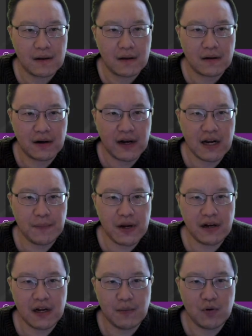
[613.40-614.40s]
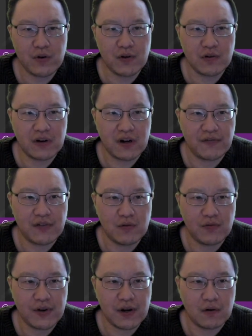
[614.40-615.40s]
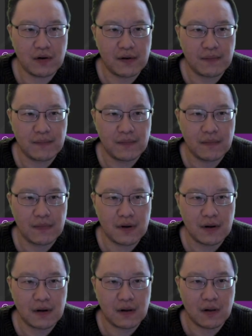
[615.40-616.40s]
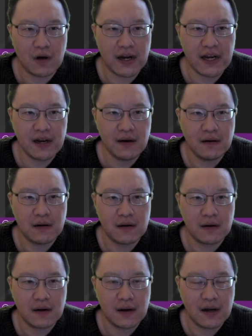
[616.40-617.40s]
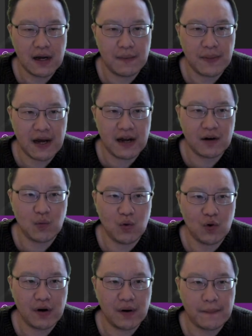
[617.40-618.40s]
The database table users have 2 fields, login and password.